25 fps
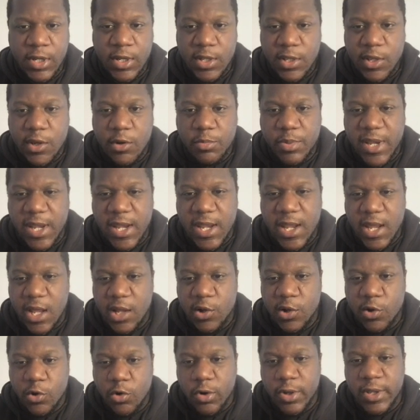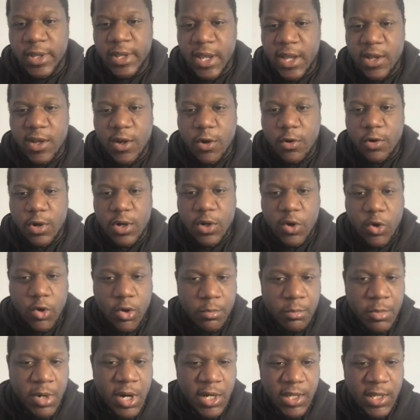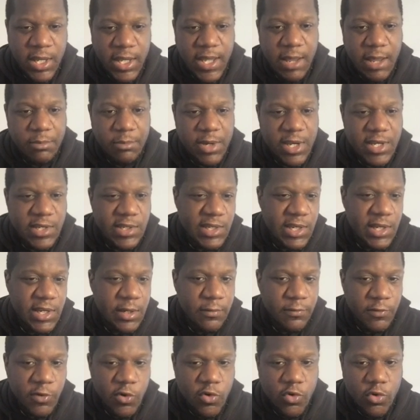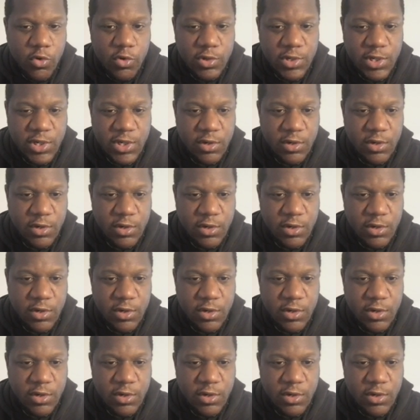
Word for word: There'll be a CoinGecko and CoinMarketCap listing, of course.